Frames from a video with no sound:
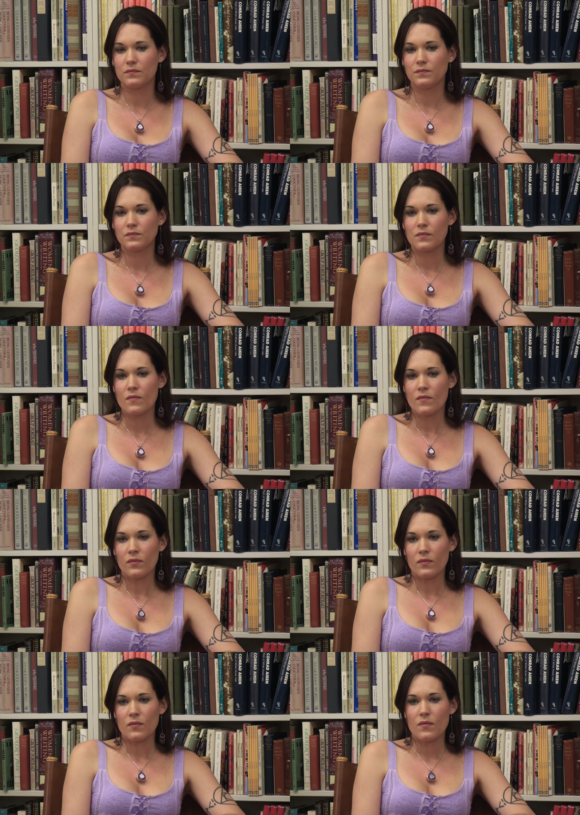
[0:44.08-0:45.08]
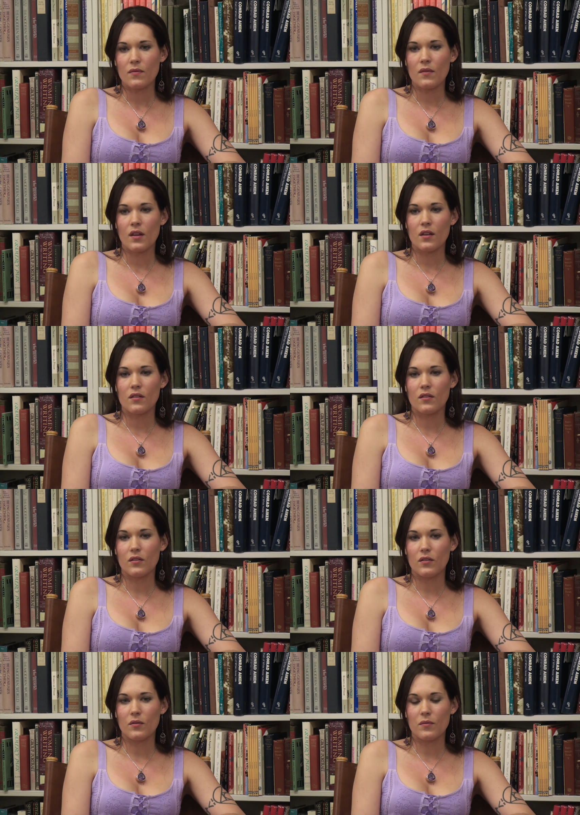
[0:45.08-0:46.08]

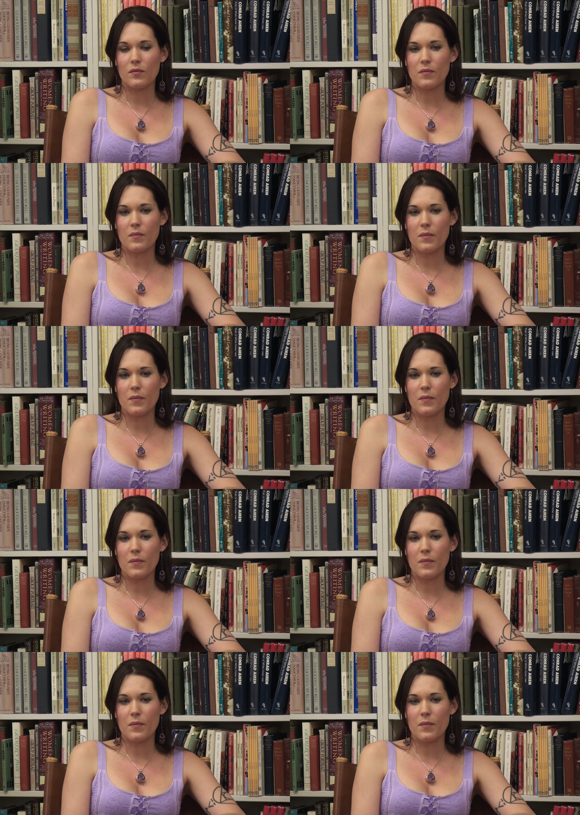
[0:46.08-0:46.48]
[no speech]